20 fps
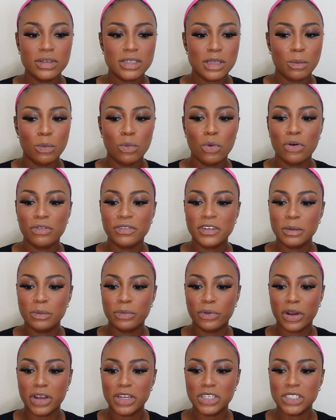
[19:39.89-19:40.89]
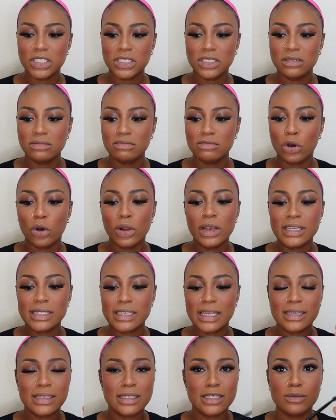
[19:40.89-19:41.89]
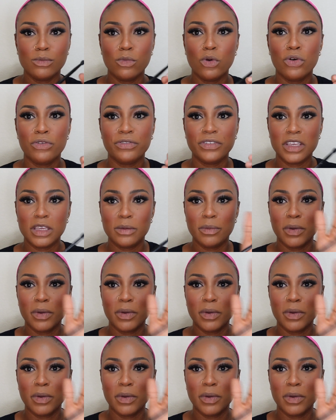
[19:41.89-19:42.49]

It's a Morphe brush. All it says is Morphe,